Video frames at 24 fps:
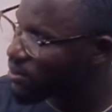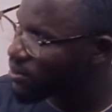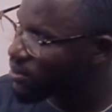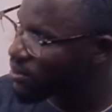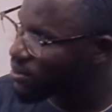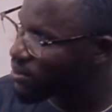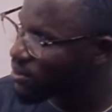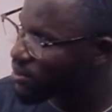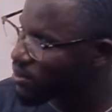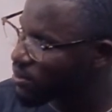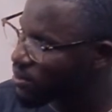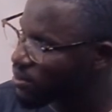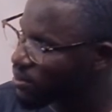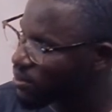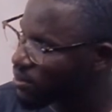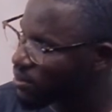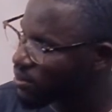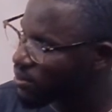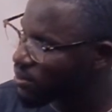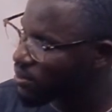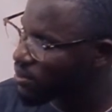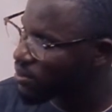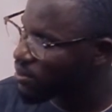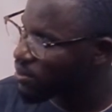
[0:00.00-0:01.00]

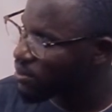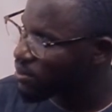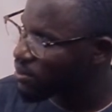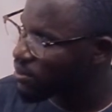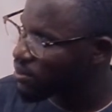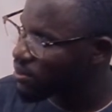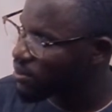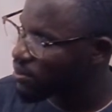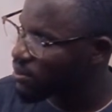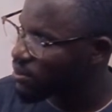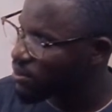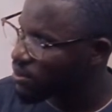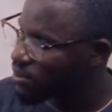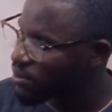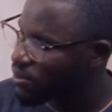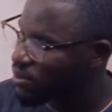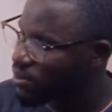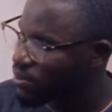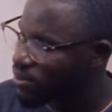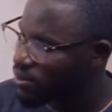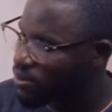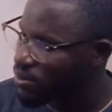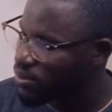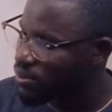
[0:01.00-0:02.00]

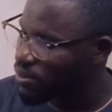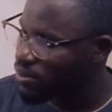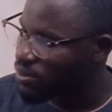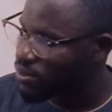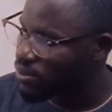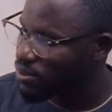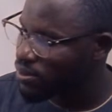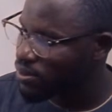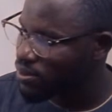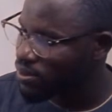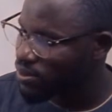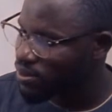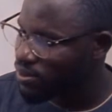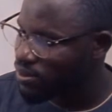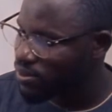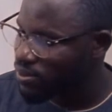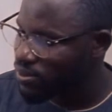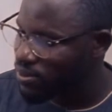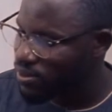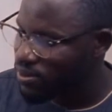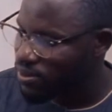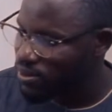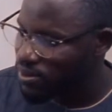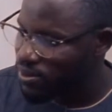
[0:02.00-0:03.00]

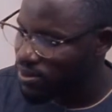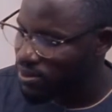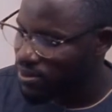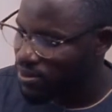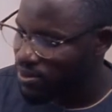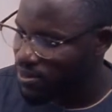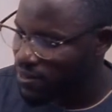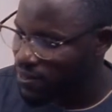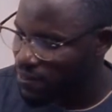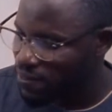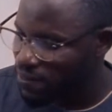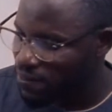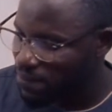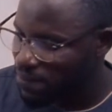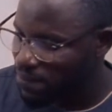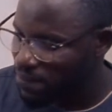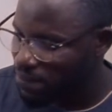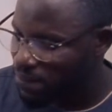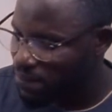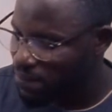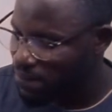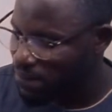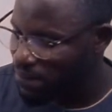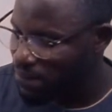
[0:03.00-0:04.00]

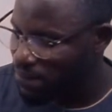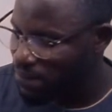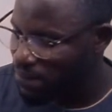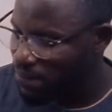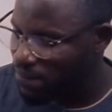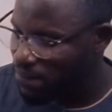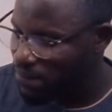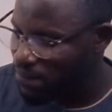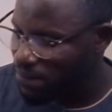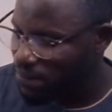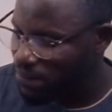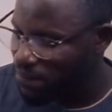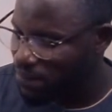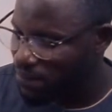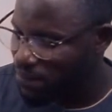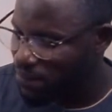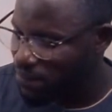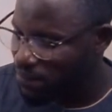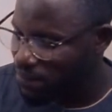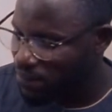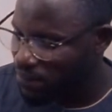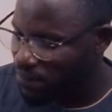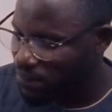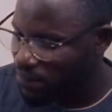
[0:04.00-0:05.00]

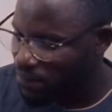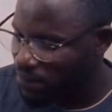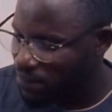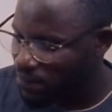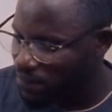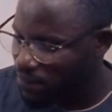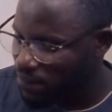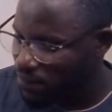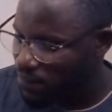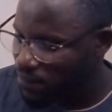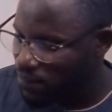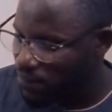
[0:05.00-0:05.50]
[no speech]